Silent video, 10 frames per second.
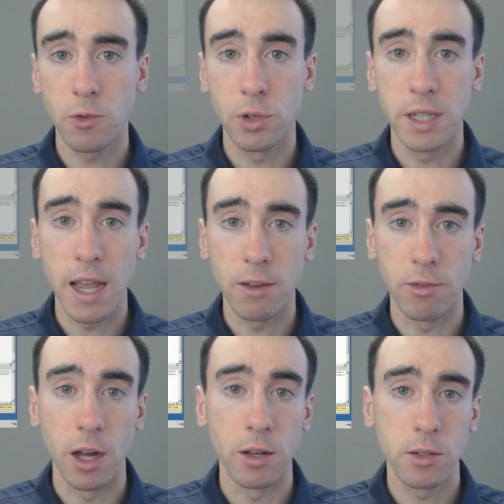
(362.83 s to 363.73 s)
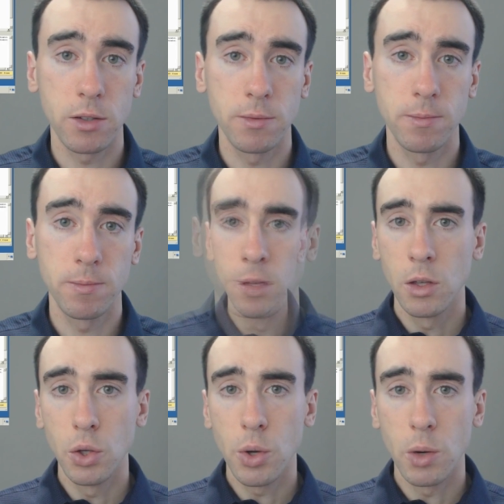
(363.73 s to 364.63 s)
for data files.
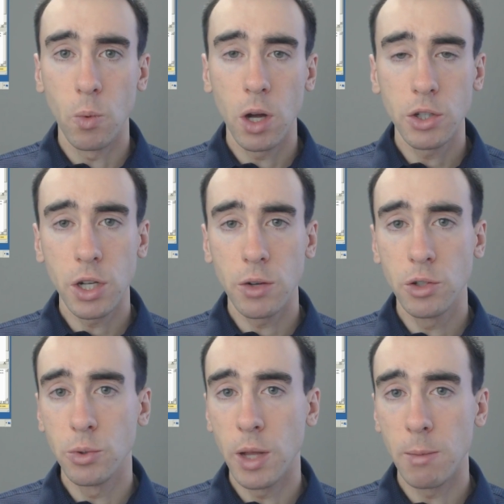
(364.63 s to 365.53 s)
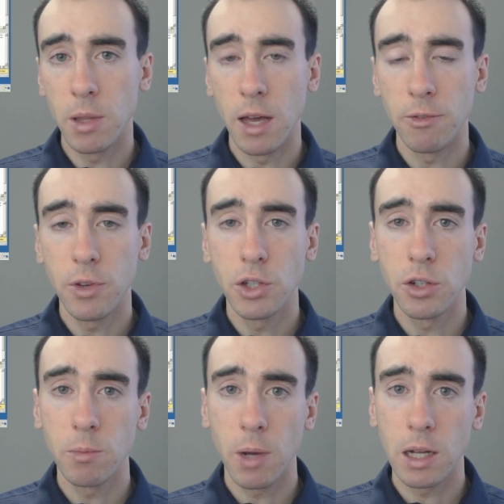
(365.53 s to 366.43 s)
You can watch how to enable that
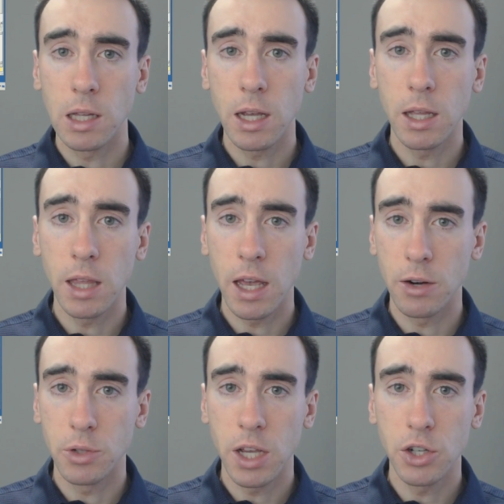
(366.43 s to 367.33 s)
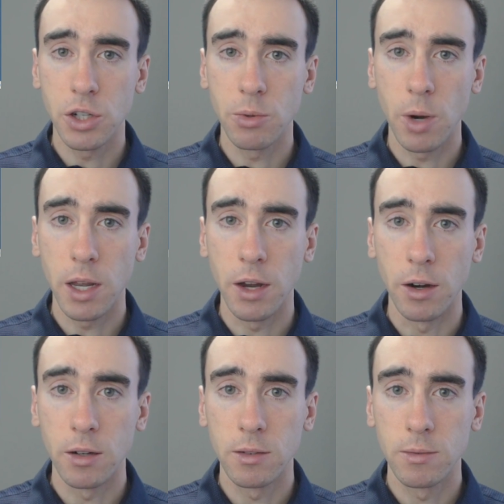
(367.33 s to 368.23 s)
feature by clicking the annotation right
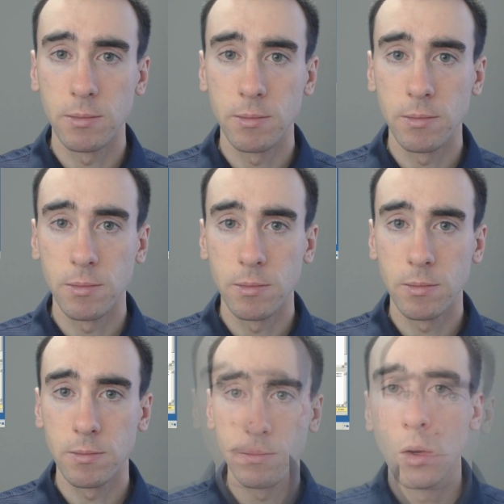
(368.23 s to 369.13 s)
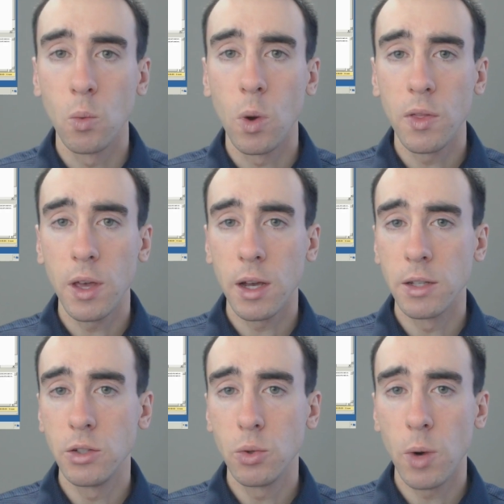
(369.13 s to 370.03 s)
here. One thing
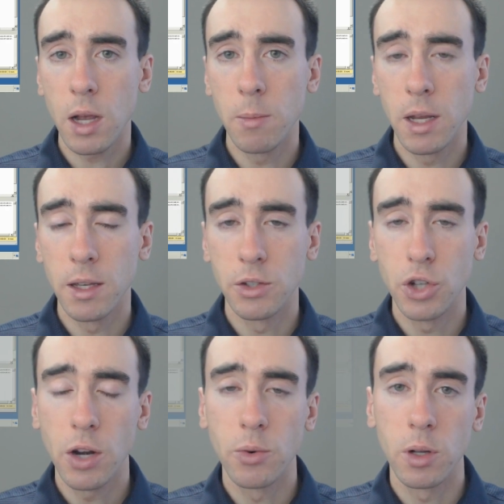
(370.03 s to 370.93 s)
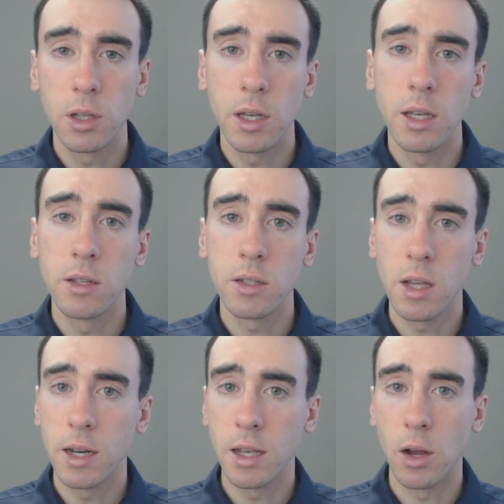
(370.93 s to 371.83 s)
I do recommend in general is
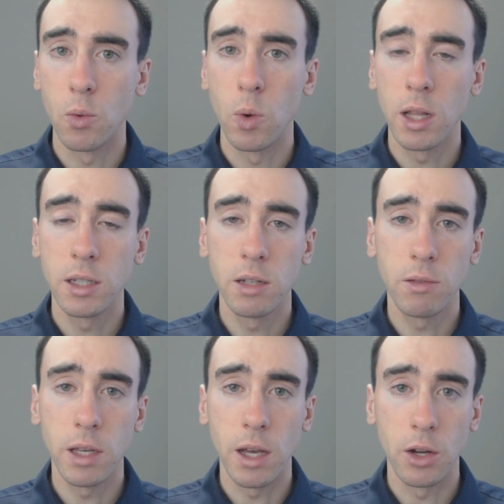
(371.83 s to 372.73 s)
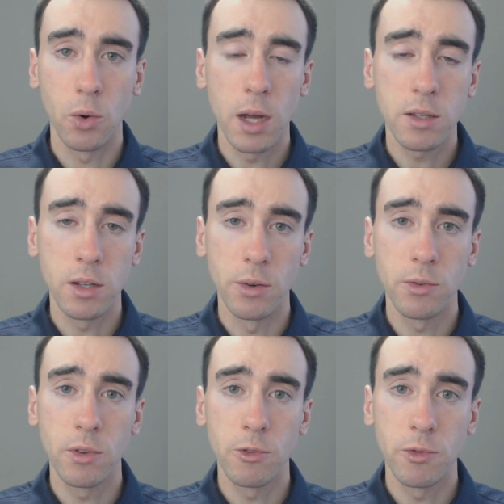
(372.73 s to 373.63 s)
setting a relatively
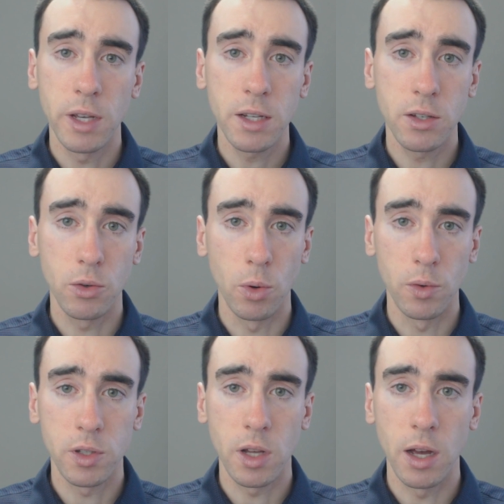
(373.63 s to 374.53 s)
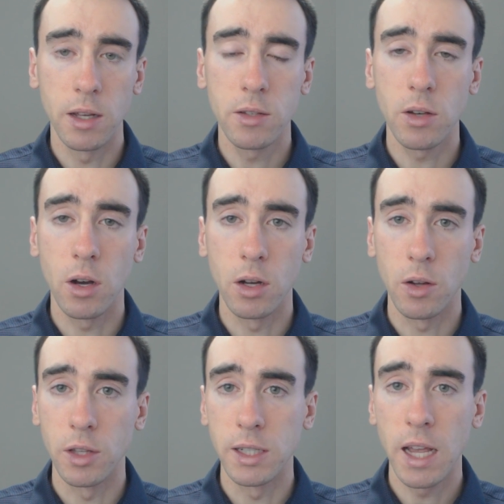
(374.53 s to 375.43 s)
aggressive fixed growth size on
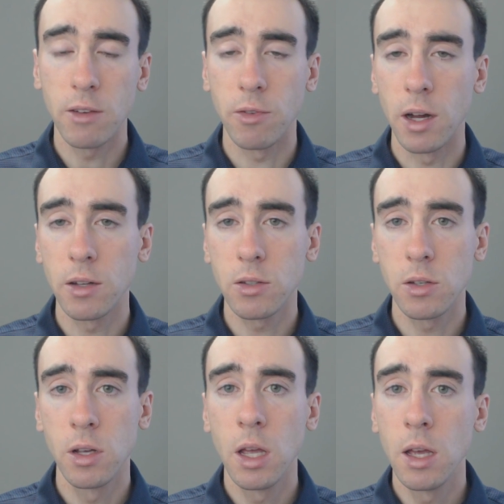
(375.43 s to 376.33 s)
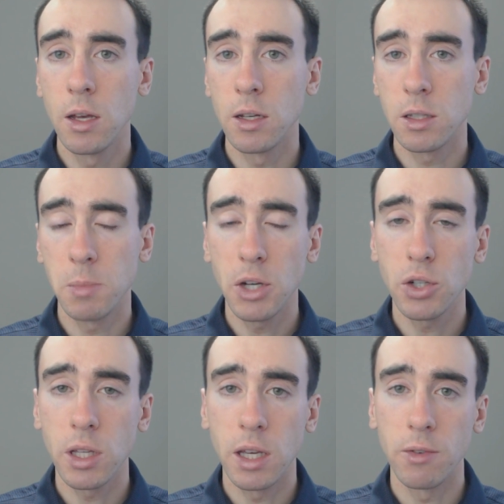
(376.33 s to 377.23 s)
all the data files,
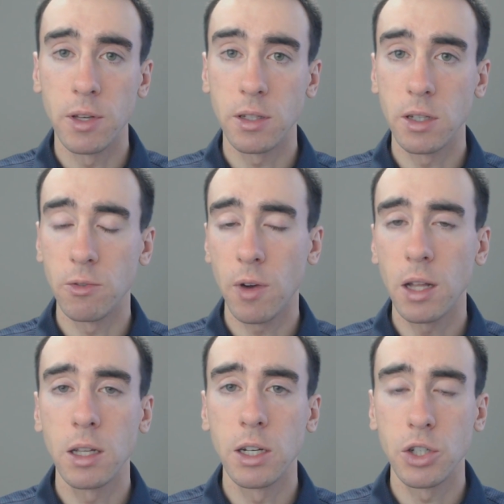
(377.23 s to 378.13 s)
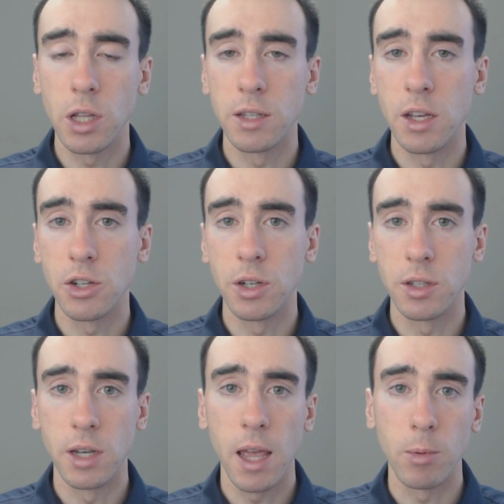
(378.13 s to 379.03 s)
especially if Instant File Initialization
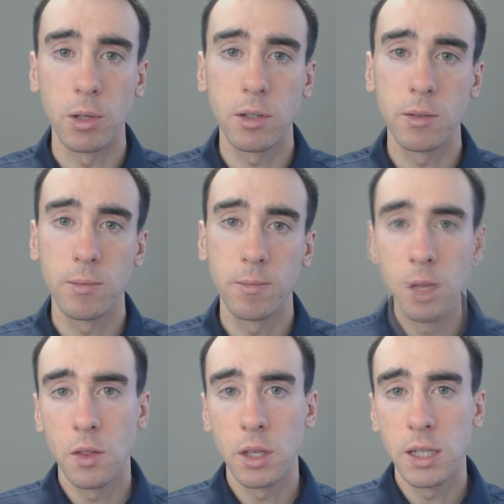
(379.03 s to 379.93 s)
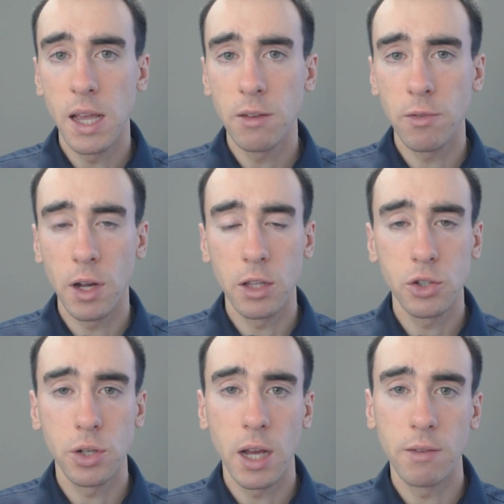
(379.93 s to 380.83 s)
is enabled. The data files
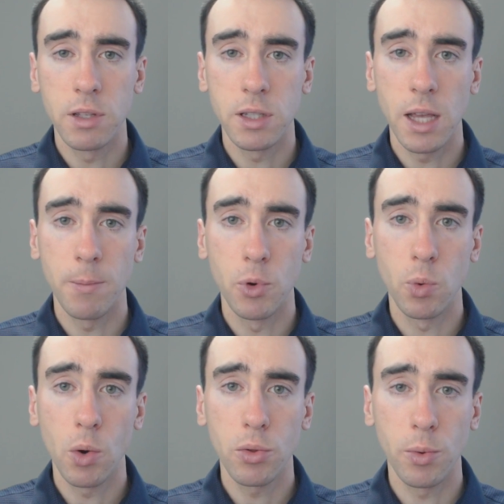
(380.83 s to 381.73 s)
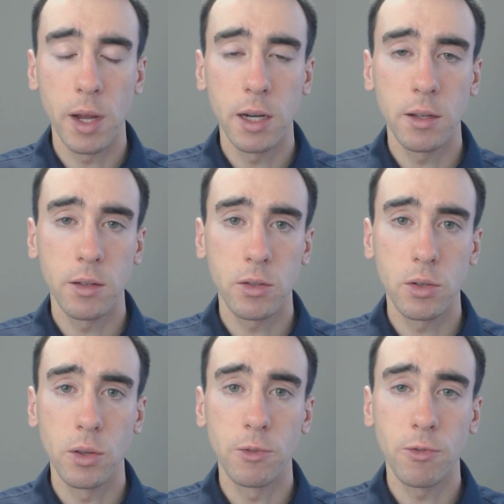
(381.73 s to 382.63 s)
should have the same growth rate,
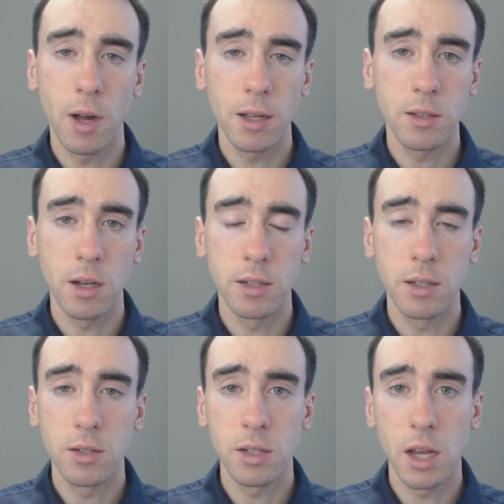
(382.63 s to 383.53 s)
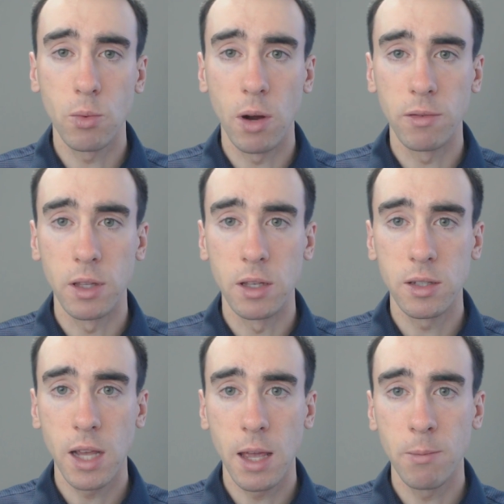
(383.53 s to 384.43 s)
so the file sizes stay roughly the
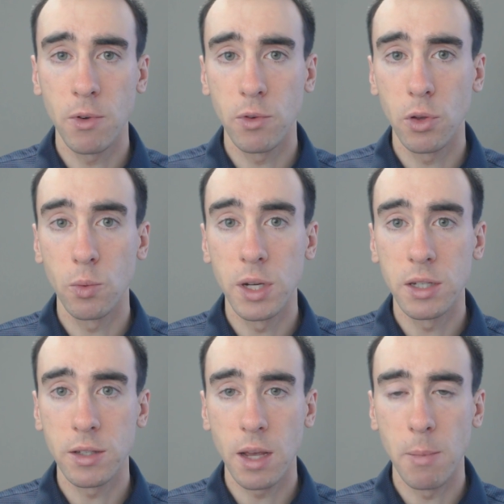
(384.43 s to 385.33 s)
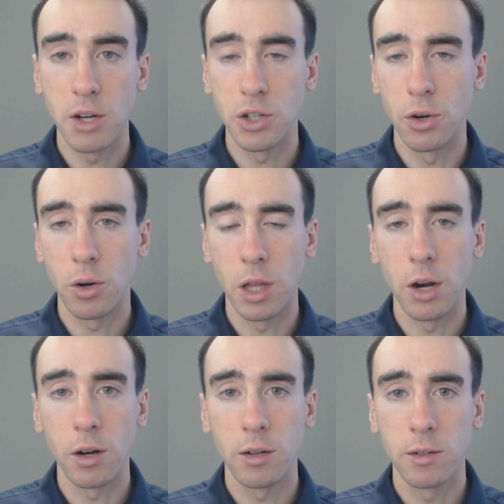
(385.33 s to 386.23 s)
same for the reasons I mentioned
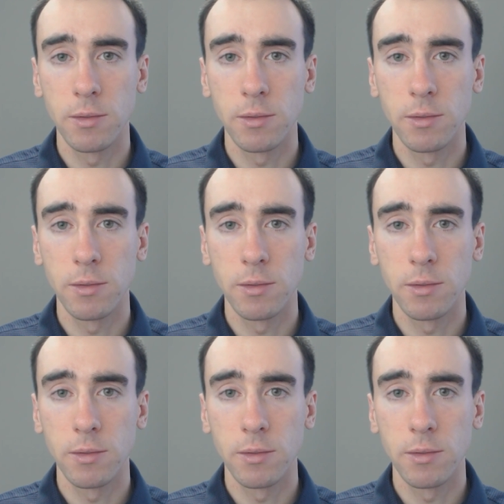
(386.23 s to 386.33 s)
earlier.